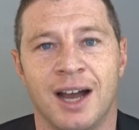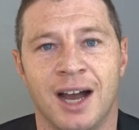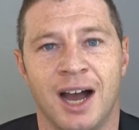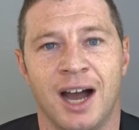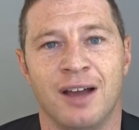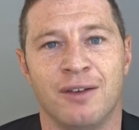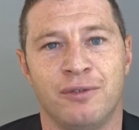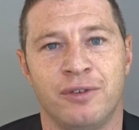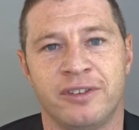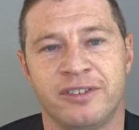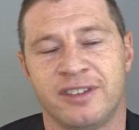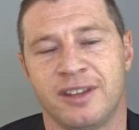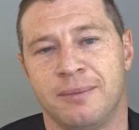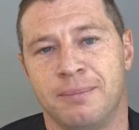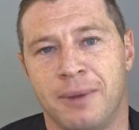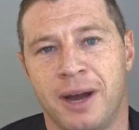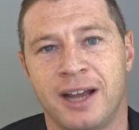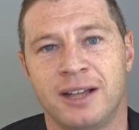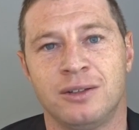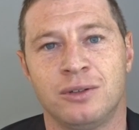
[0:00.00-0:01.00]
I visit
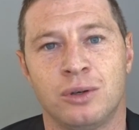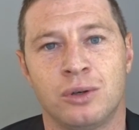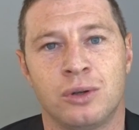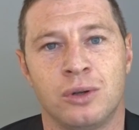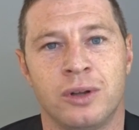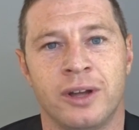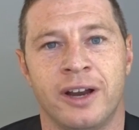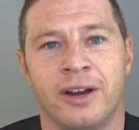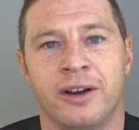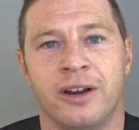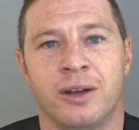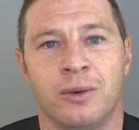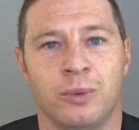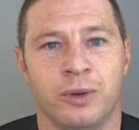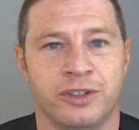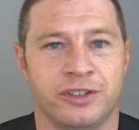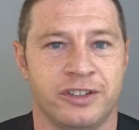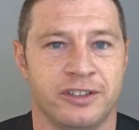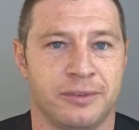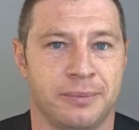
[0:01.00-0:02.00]
my local area,
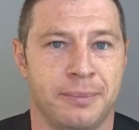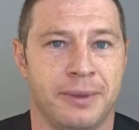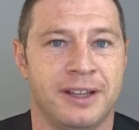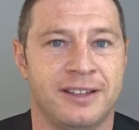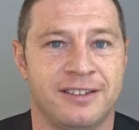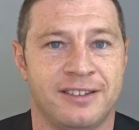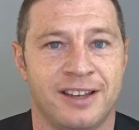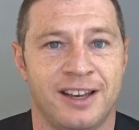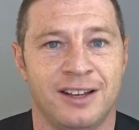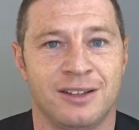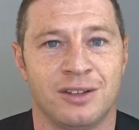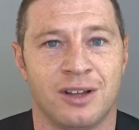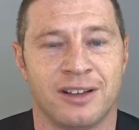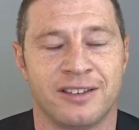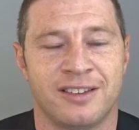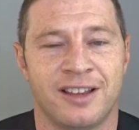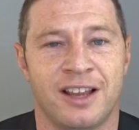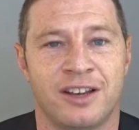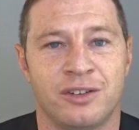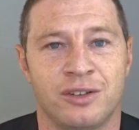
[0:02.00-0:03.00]
which is Mid-City
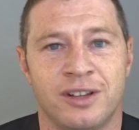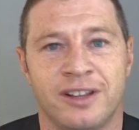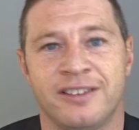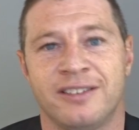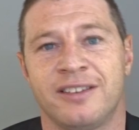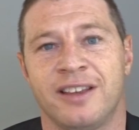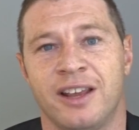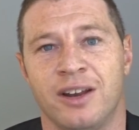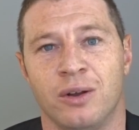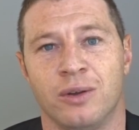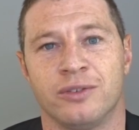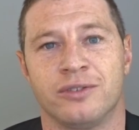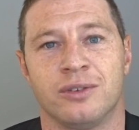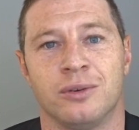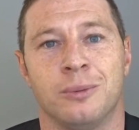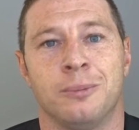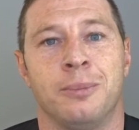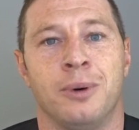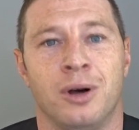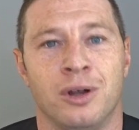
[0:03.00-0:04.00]
Los Angeles and
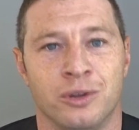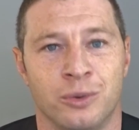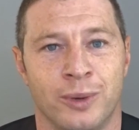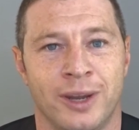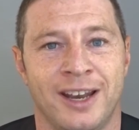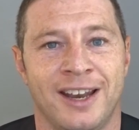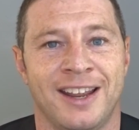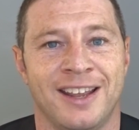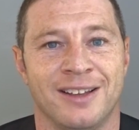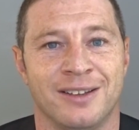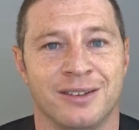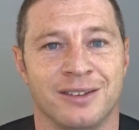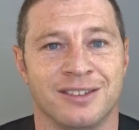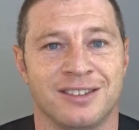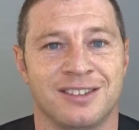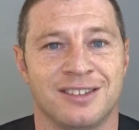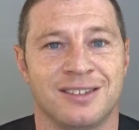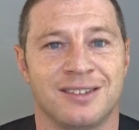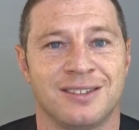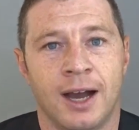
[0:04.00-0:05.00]
also Baldwin
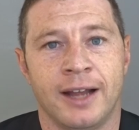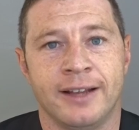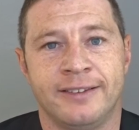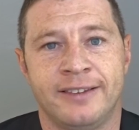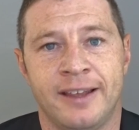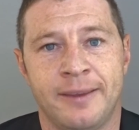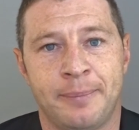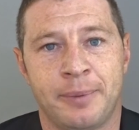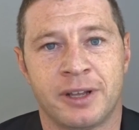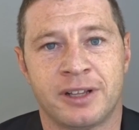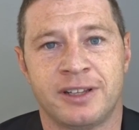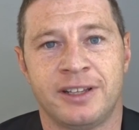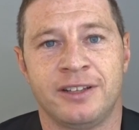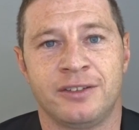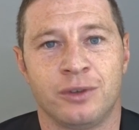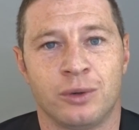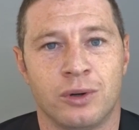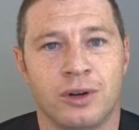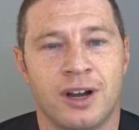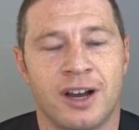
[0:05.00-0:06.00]
Hills. I typically
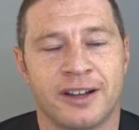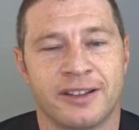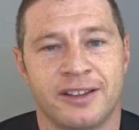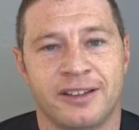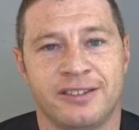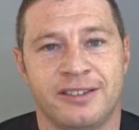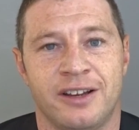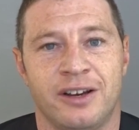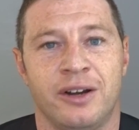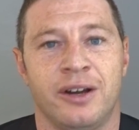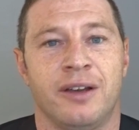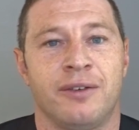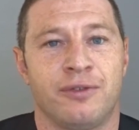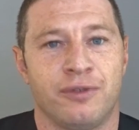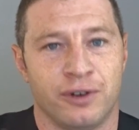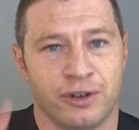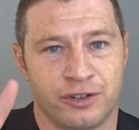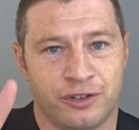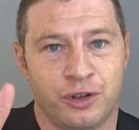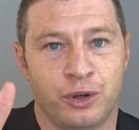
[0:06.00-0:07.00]
door knock this area
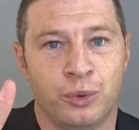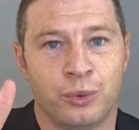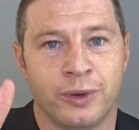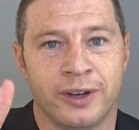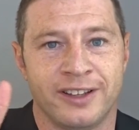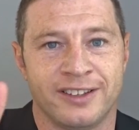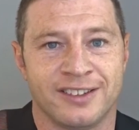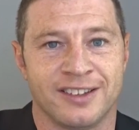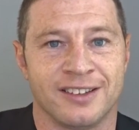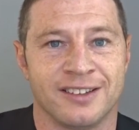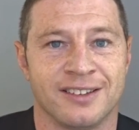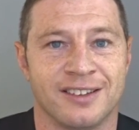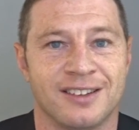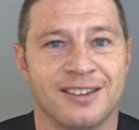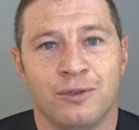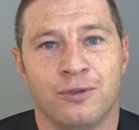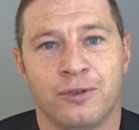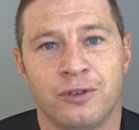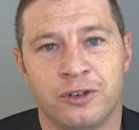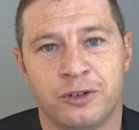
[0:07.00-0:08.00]
for two reasons.
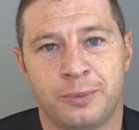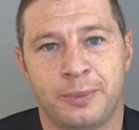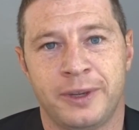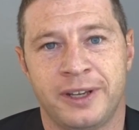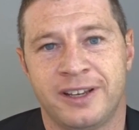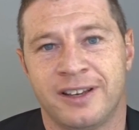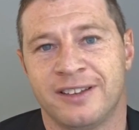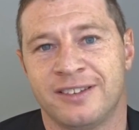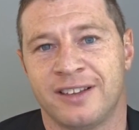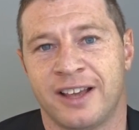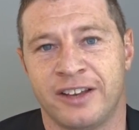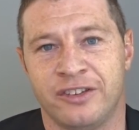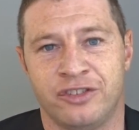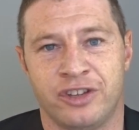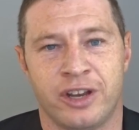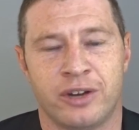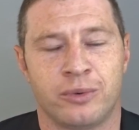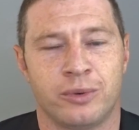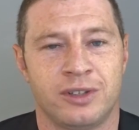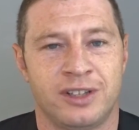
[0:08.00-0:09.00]
First, because I
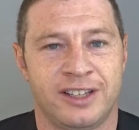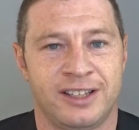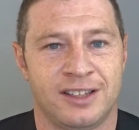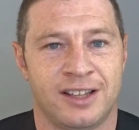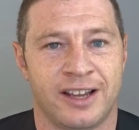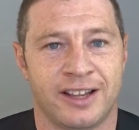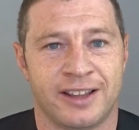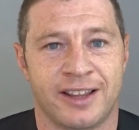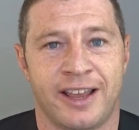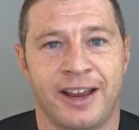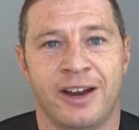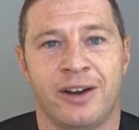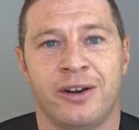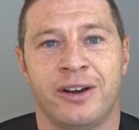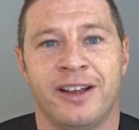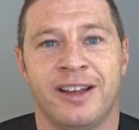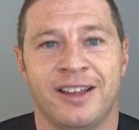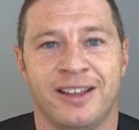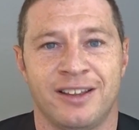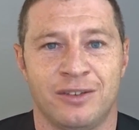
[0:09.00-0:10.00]
generally like the
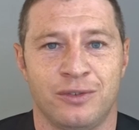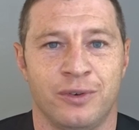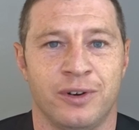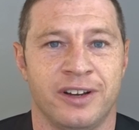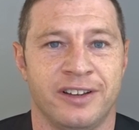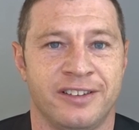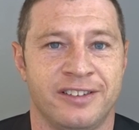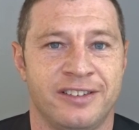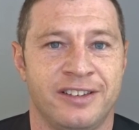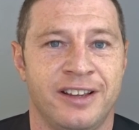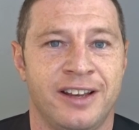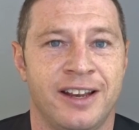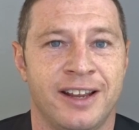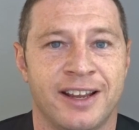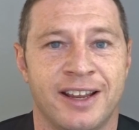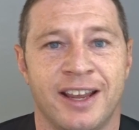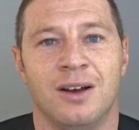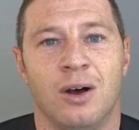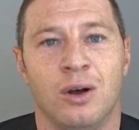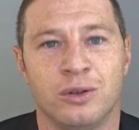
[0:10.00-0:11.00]
area, it's very
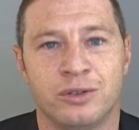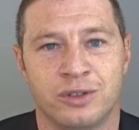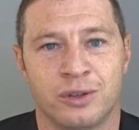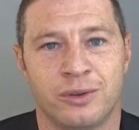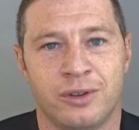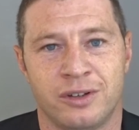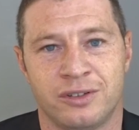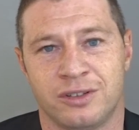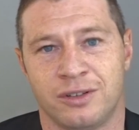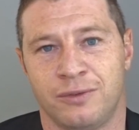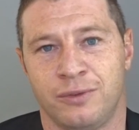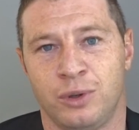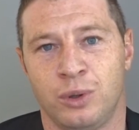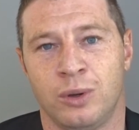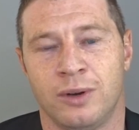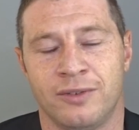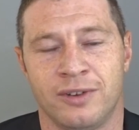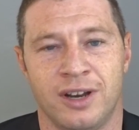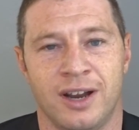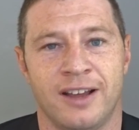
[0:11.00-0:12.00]
scenic. Also, there's a view
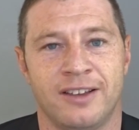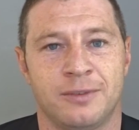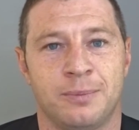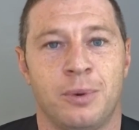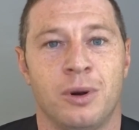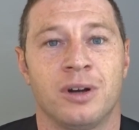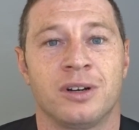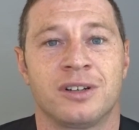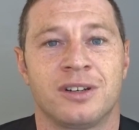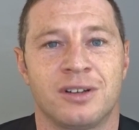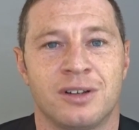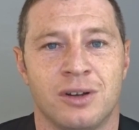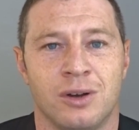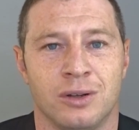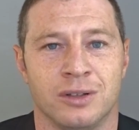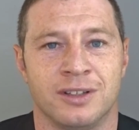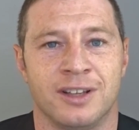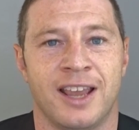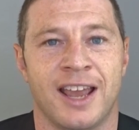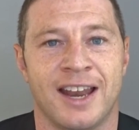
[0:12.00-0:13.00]
of a nice park
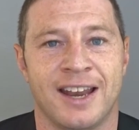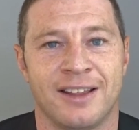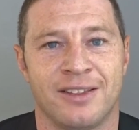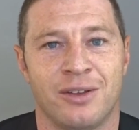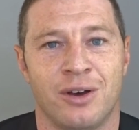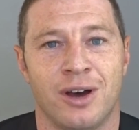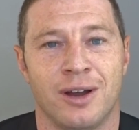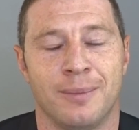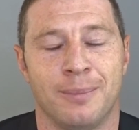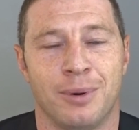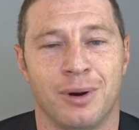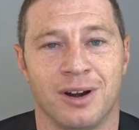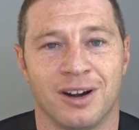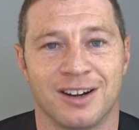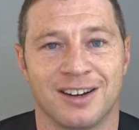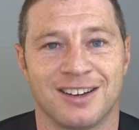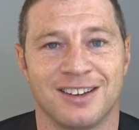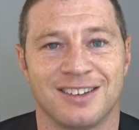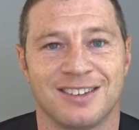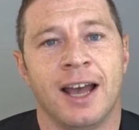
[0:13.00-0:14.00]
called Kenneth Hahn
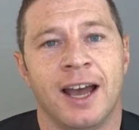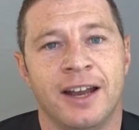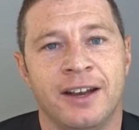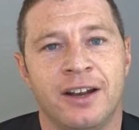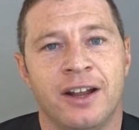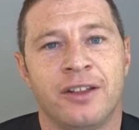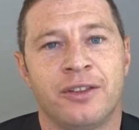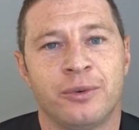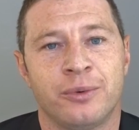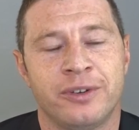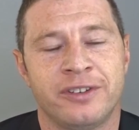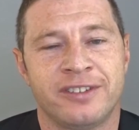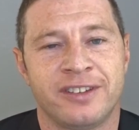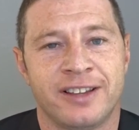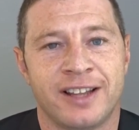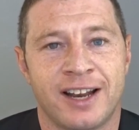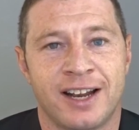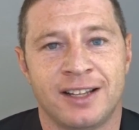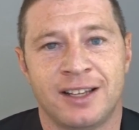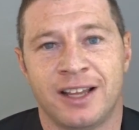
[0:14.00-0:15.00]
Park. Another reason
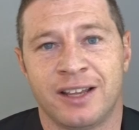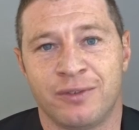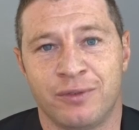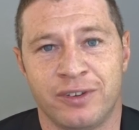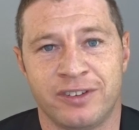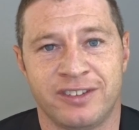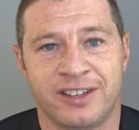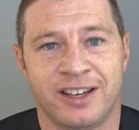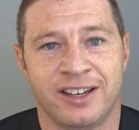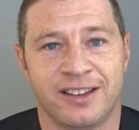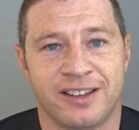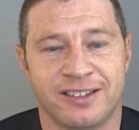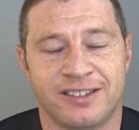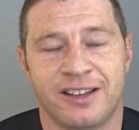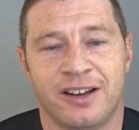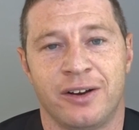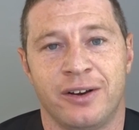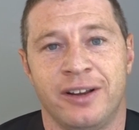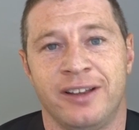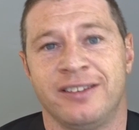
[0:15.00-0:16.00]
that I like visiting this
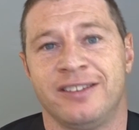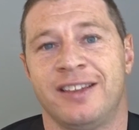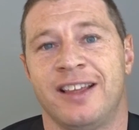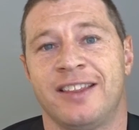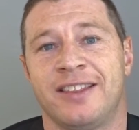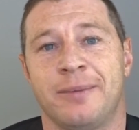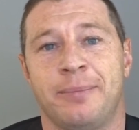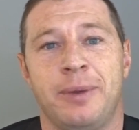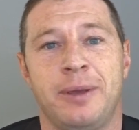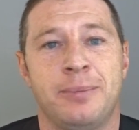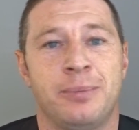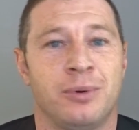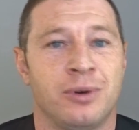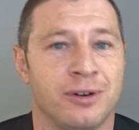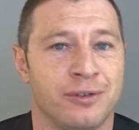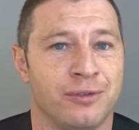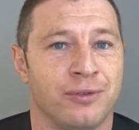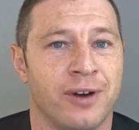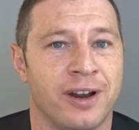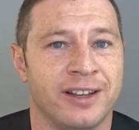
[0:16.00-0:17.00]
area is that the people are
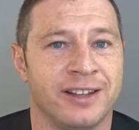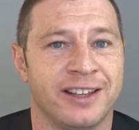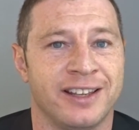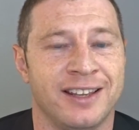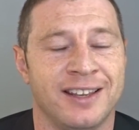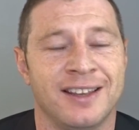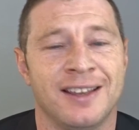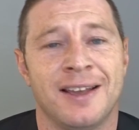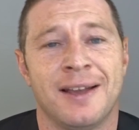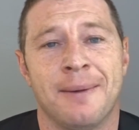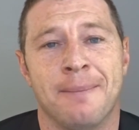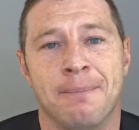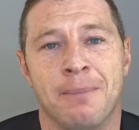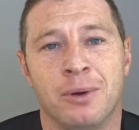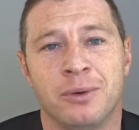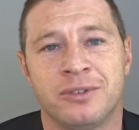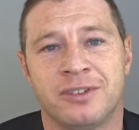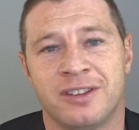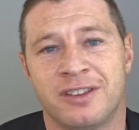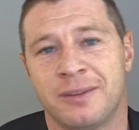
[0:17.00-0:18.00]
friendly.
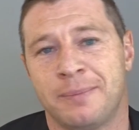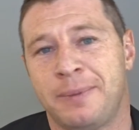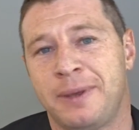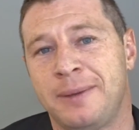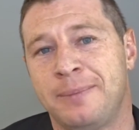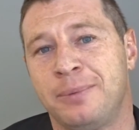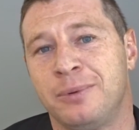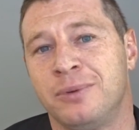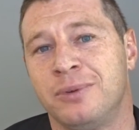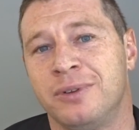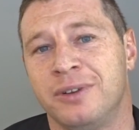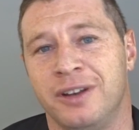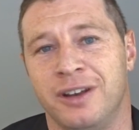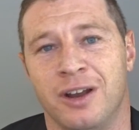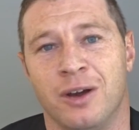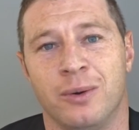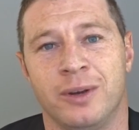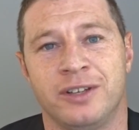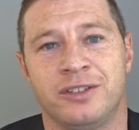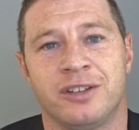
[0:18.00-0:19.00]
Most of the people
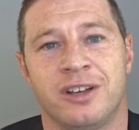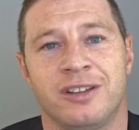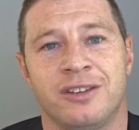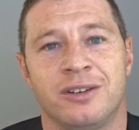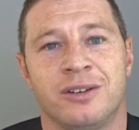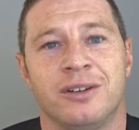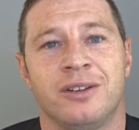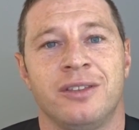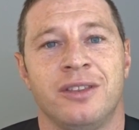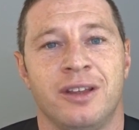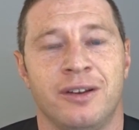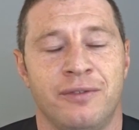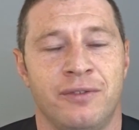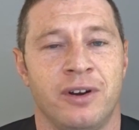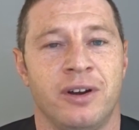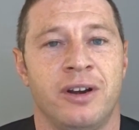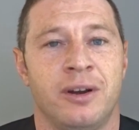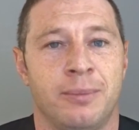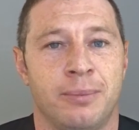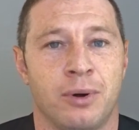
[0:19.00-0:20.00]
know each other, they're
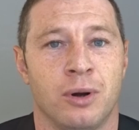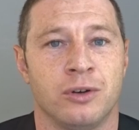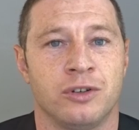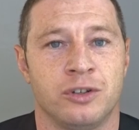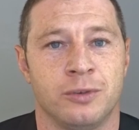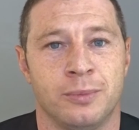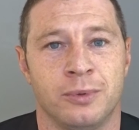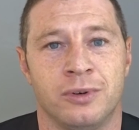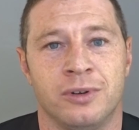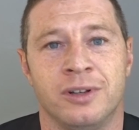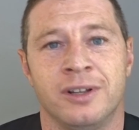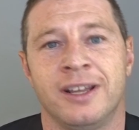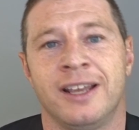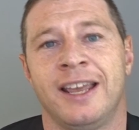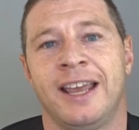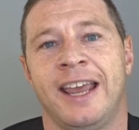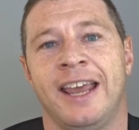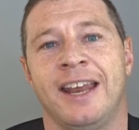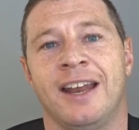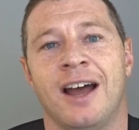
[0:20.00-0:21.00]
very approachable,
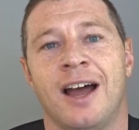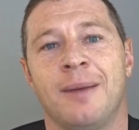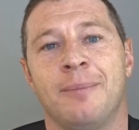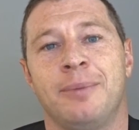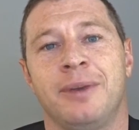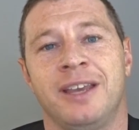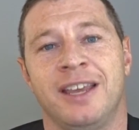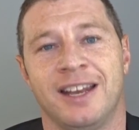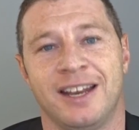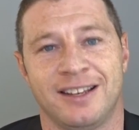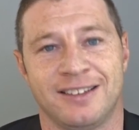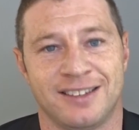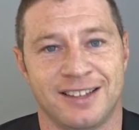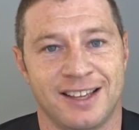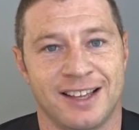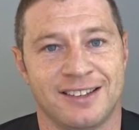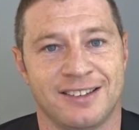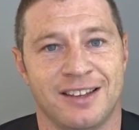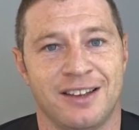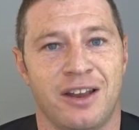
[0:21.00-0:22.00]
and I'm beginning to
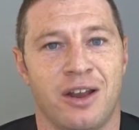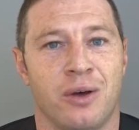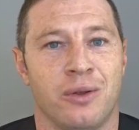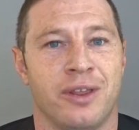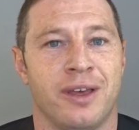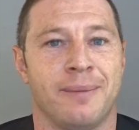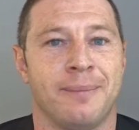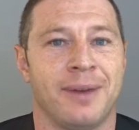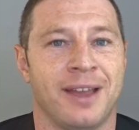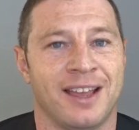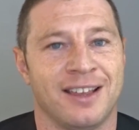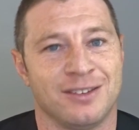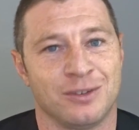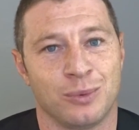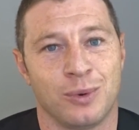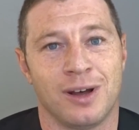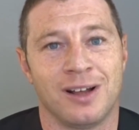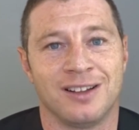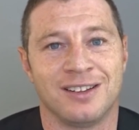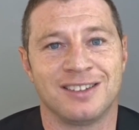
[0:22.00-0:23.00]
get to know them as
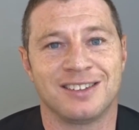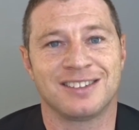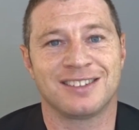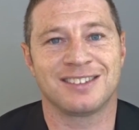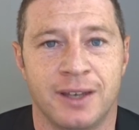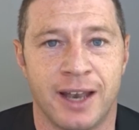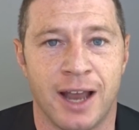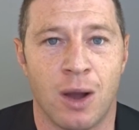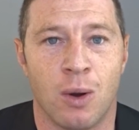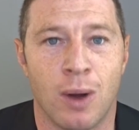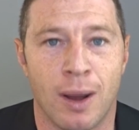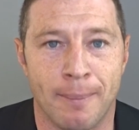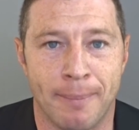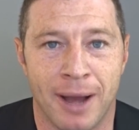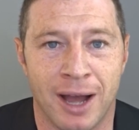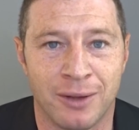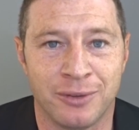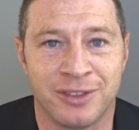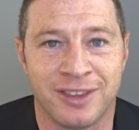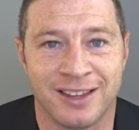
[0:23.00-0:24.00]
well. Now,
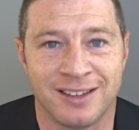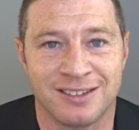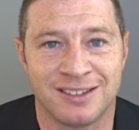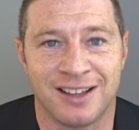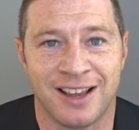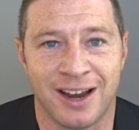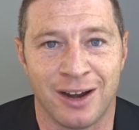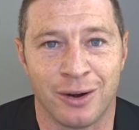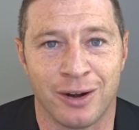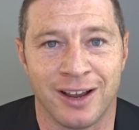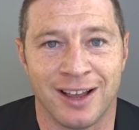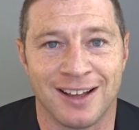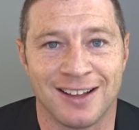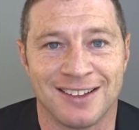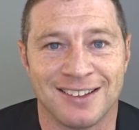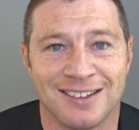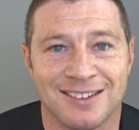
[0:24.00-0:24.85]
about this area.